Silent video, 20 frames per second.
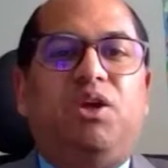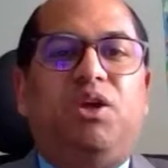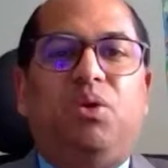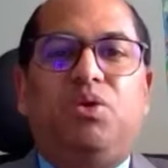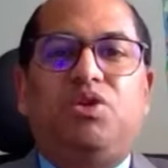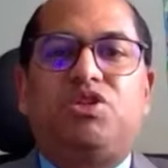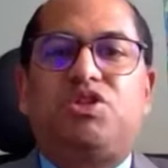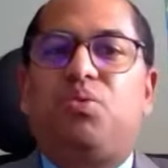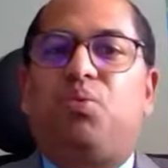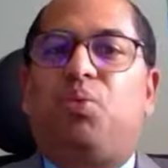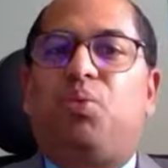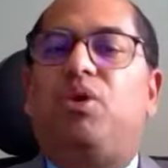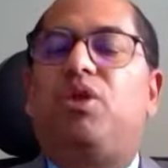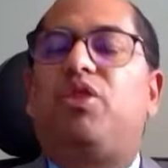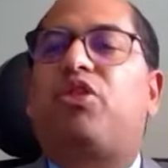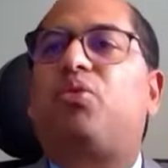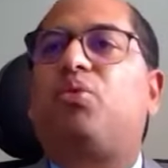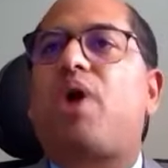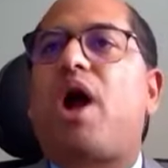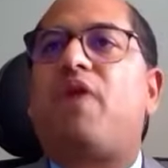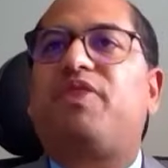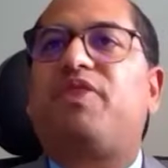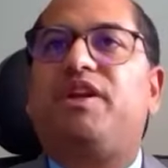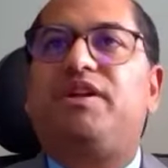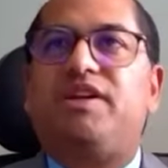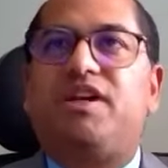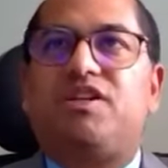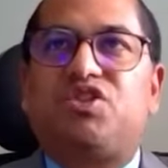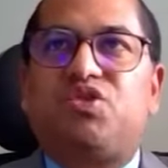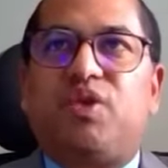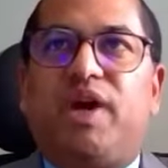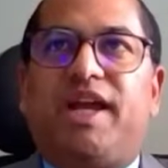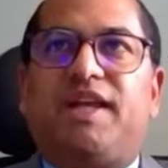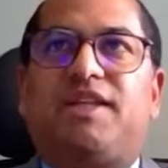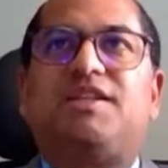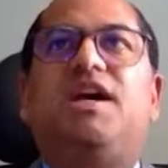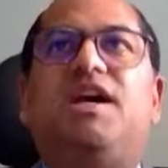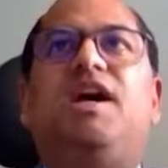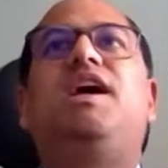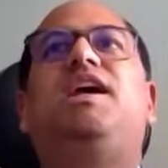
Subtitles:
used throughout the district.